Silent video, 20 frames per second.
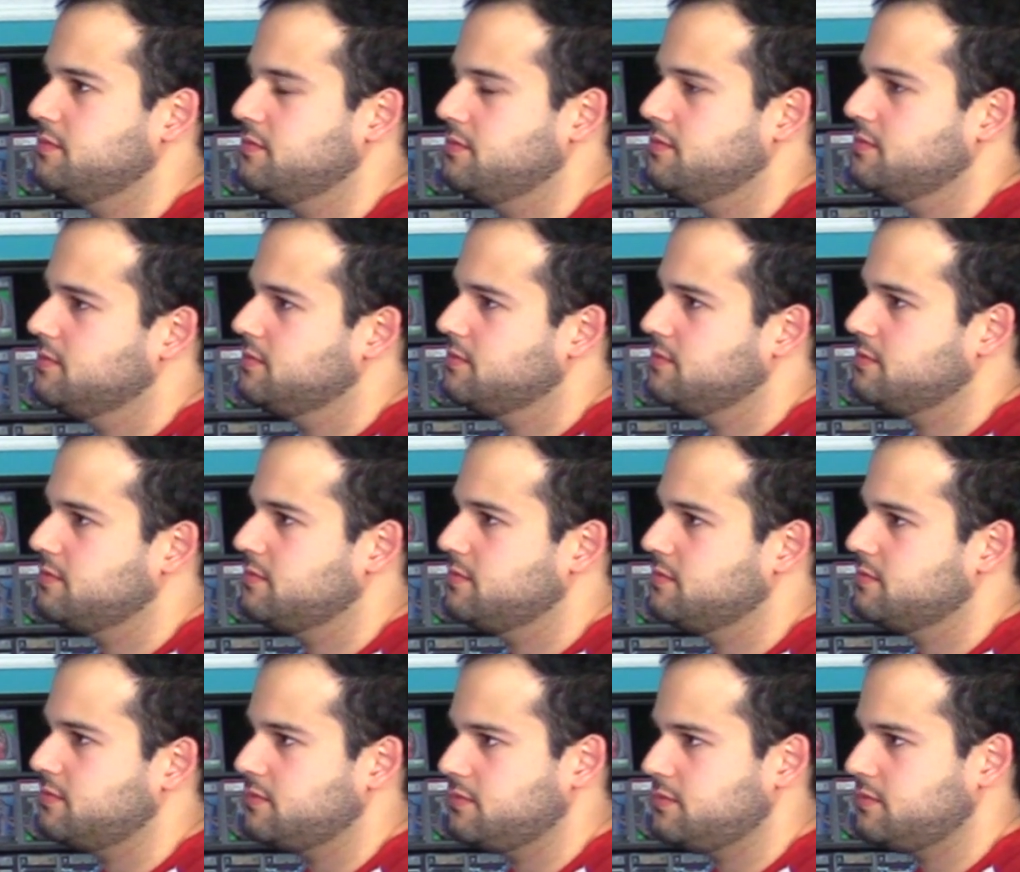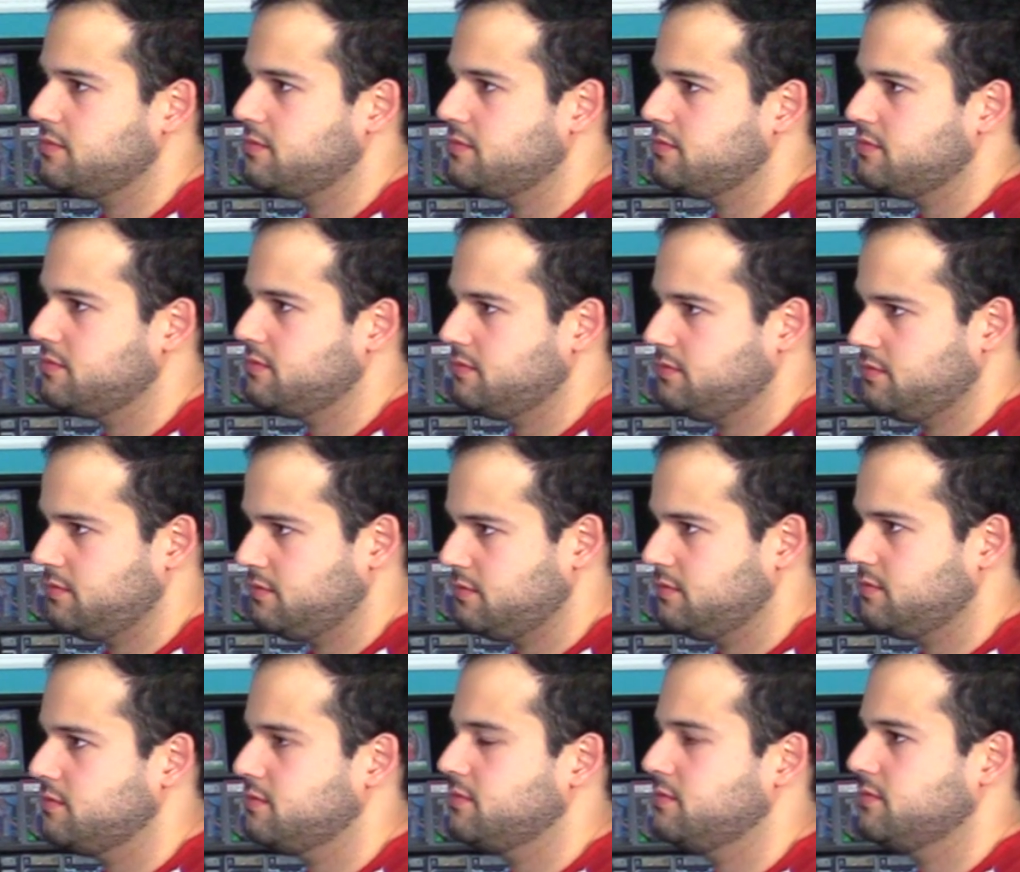
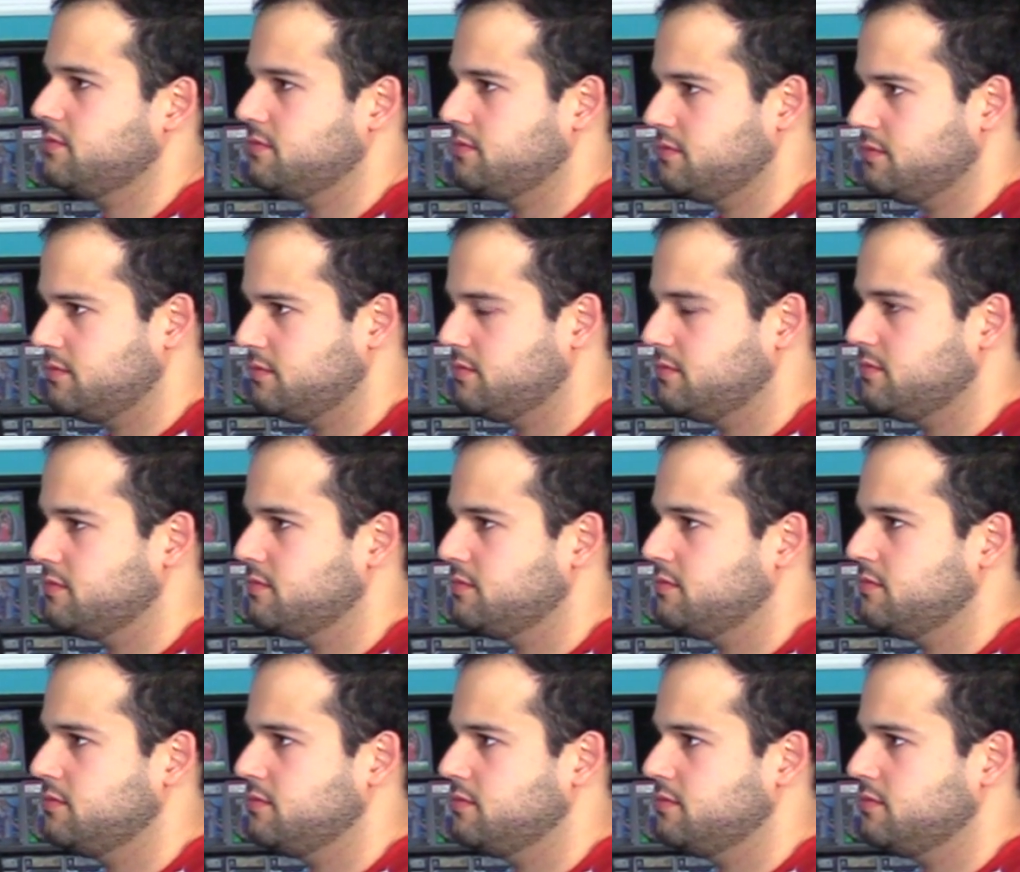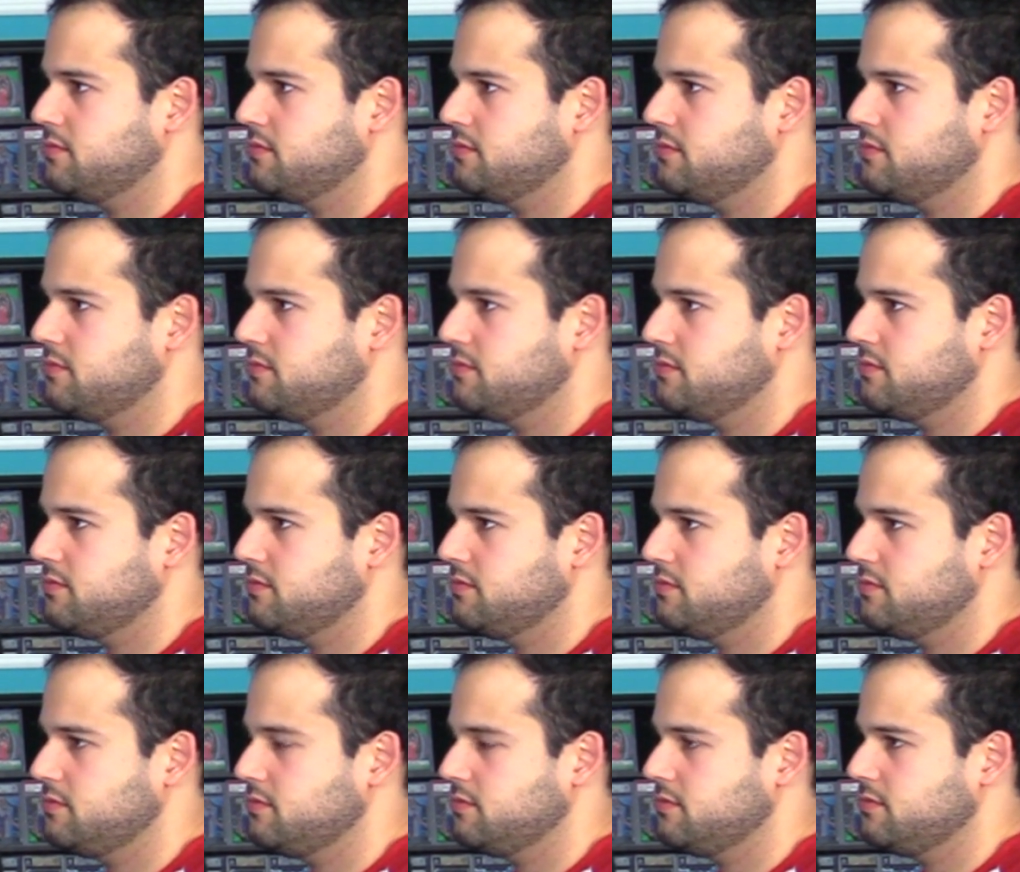
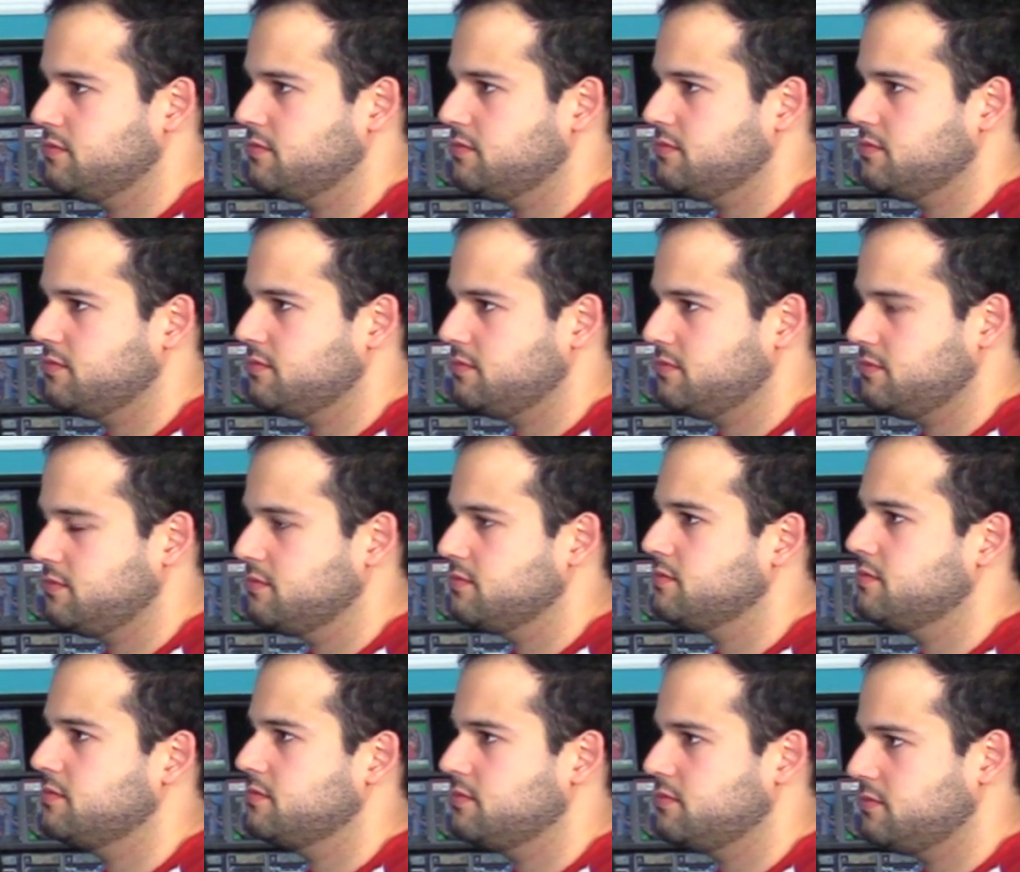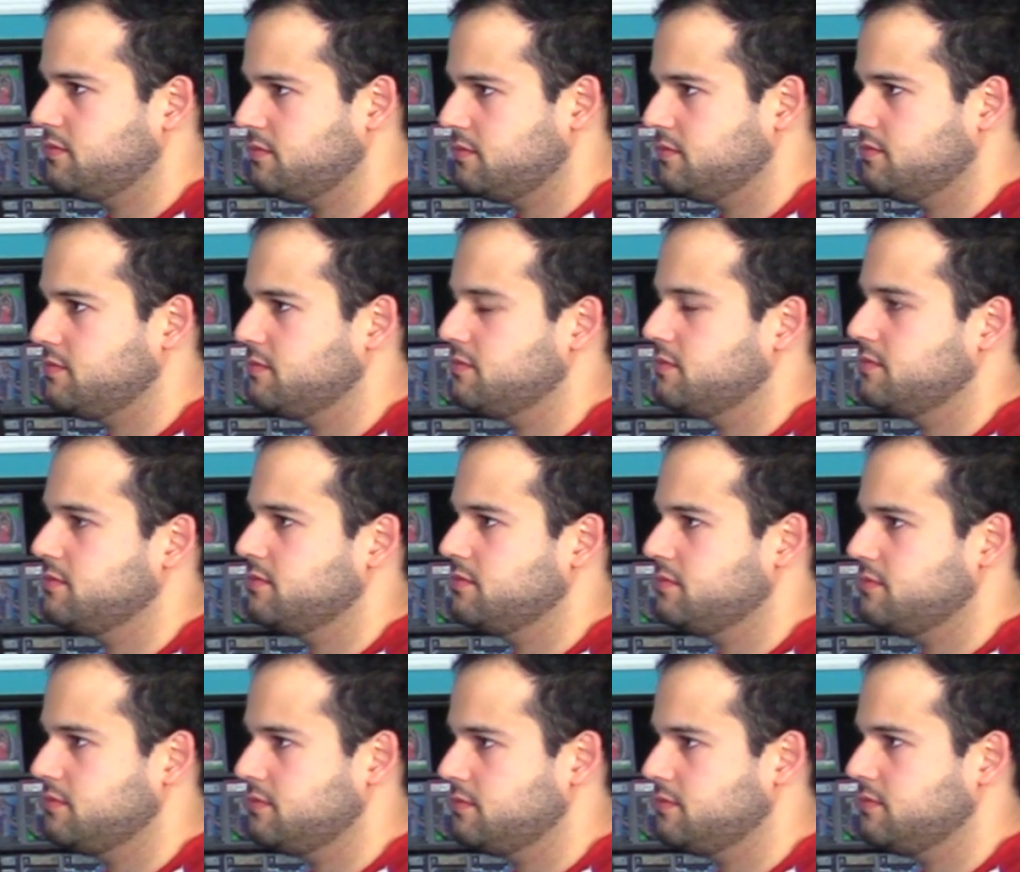
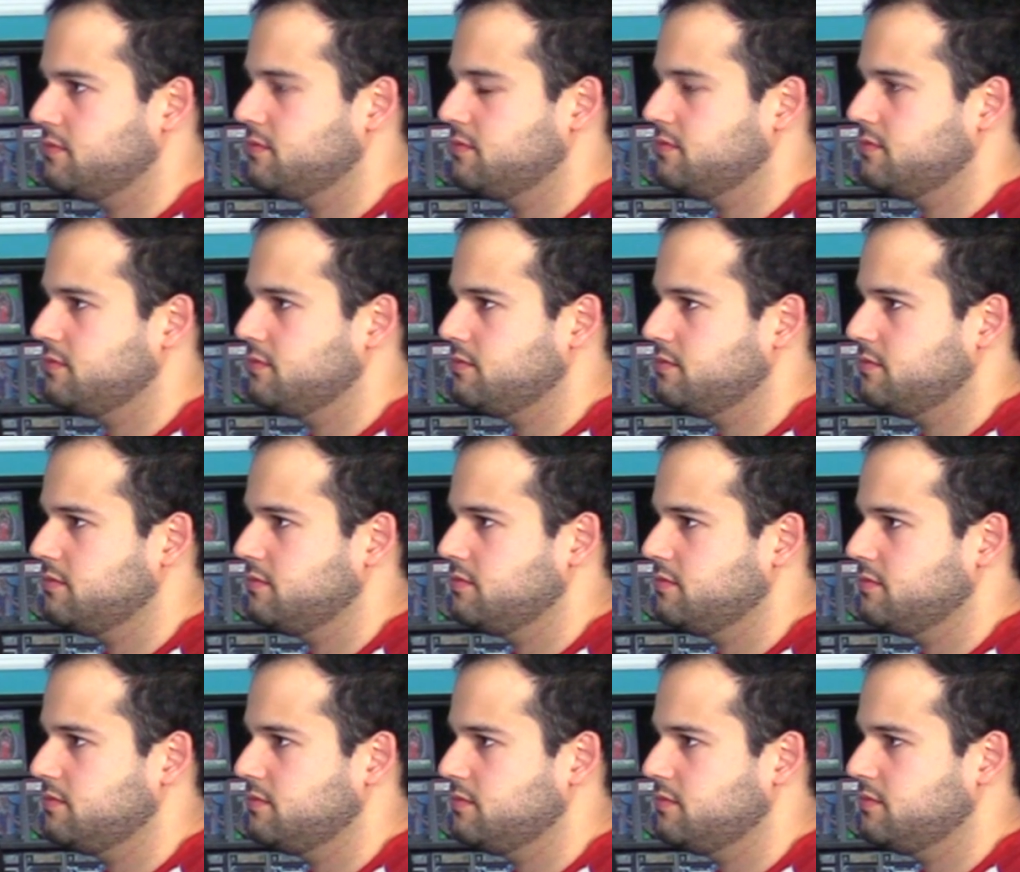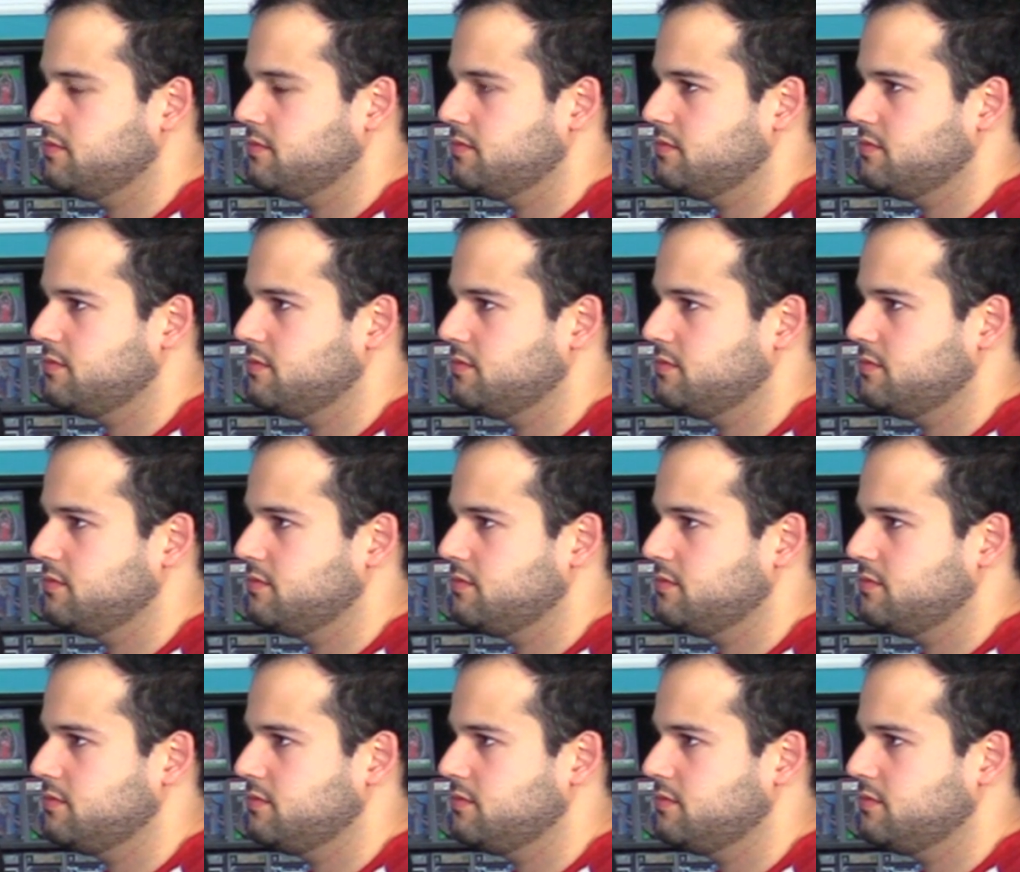(not speaking)